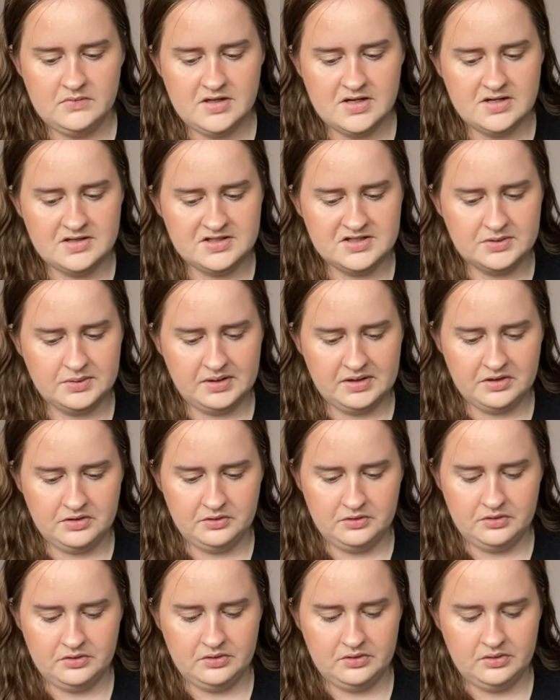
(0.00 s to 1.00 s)
and so I
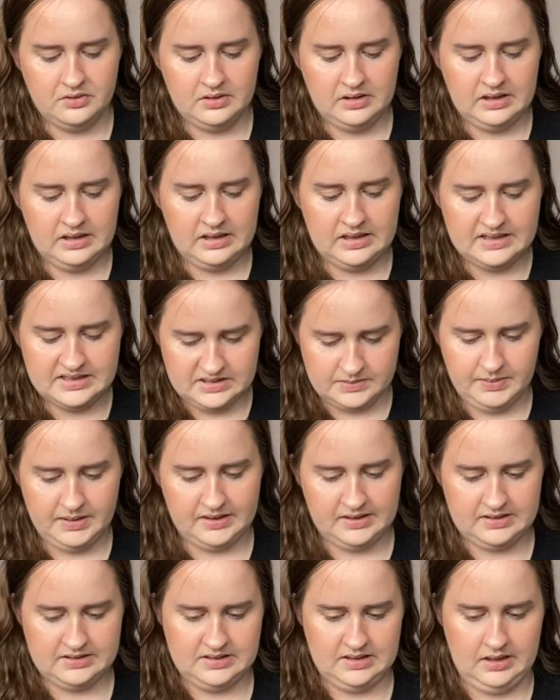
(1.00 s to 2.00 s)
thought, let's pick
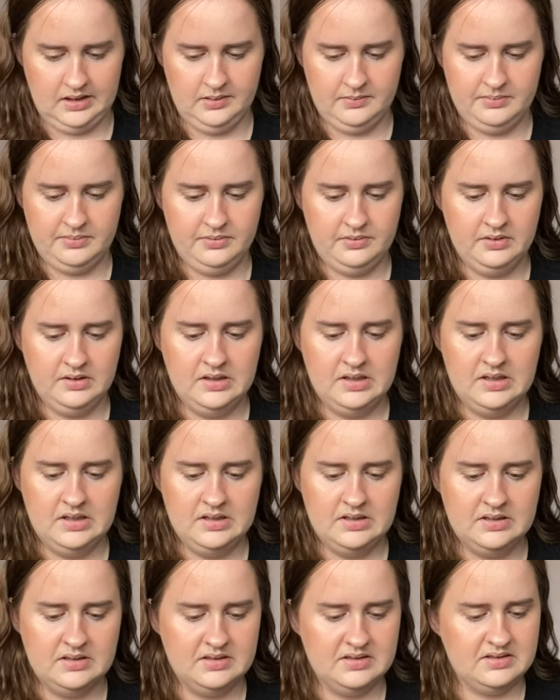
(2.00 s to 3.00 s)
this up,
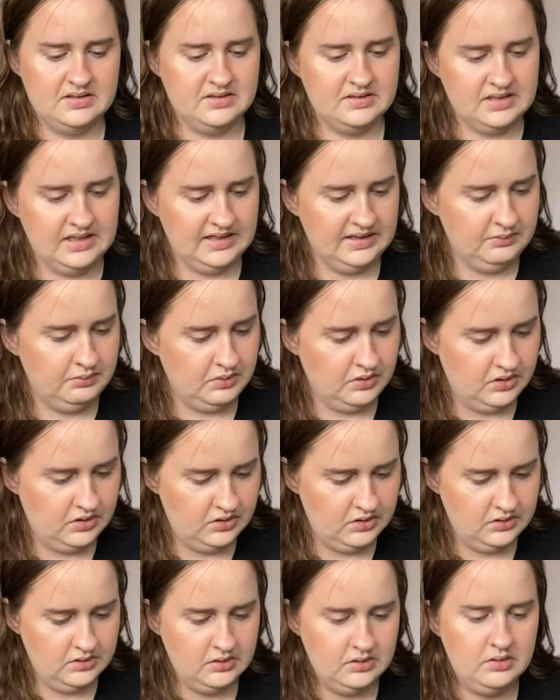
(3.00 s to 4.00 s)
see what
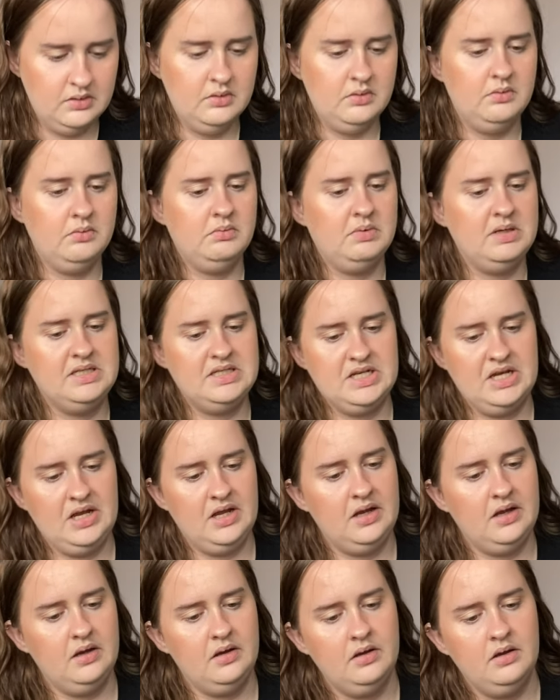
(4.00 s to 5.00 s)
we
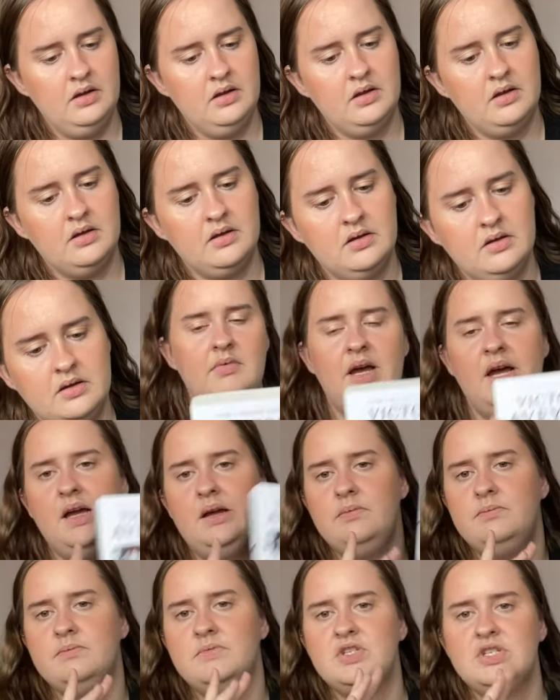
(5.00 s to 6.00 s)
do.
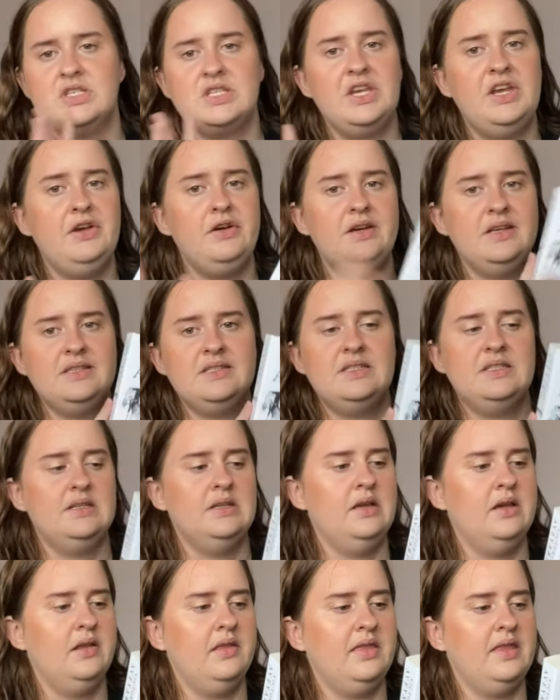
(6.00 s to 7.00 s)
I'm just curious to
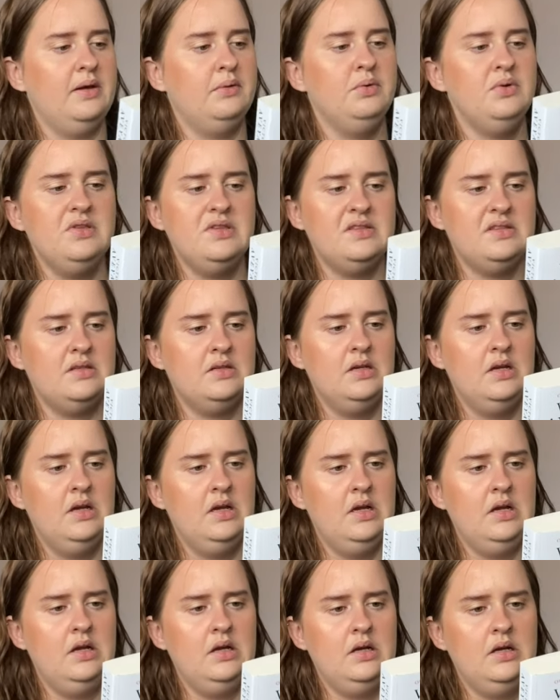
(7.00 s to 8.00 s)
there was
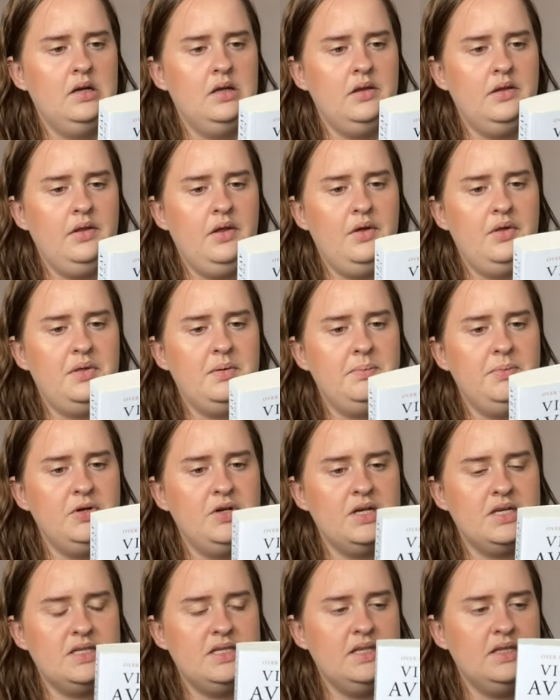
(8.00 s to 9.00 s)
other
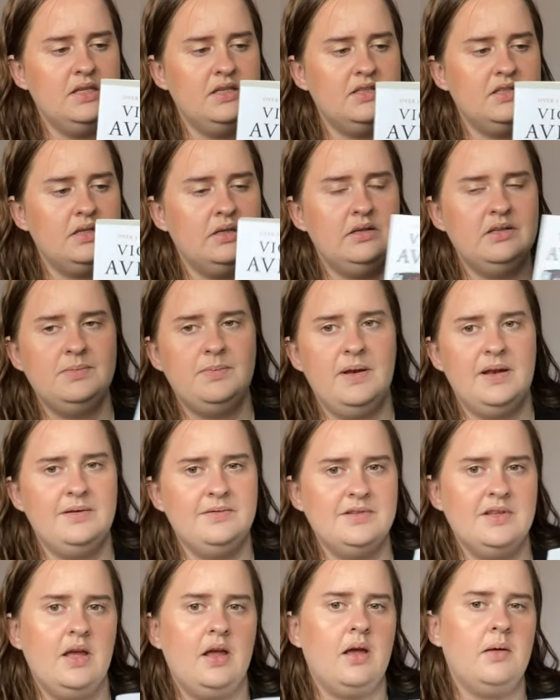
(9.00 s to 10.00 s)
books in the series but I
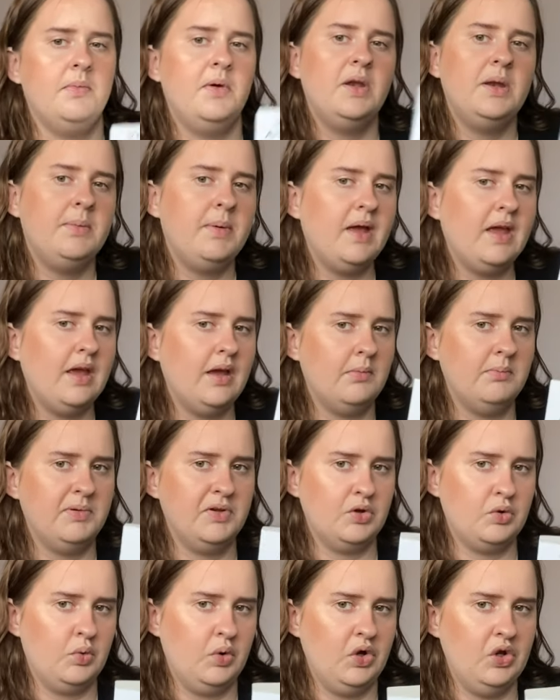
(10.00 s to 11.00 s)
was like I'm only picking up
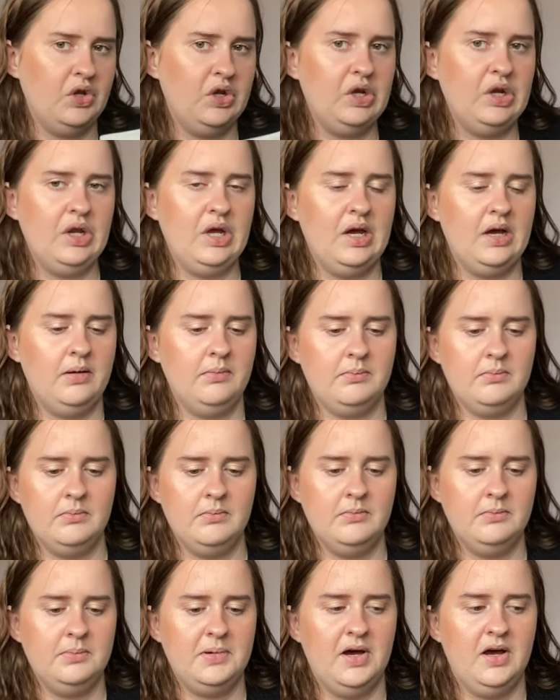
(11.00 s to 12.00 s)
book one um
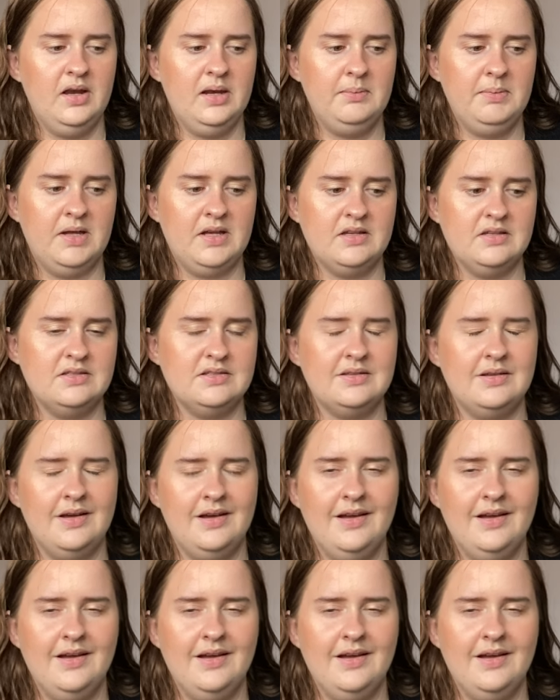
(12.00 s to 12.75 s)
partly because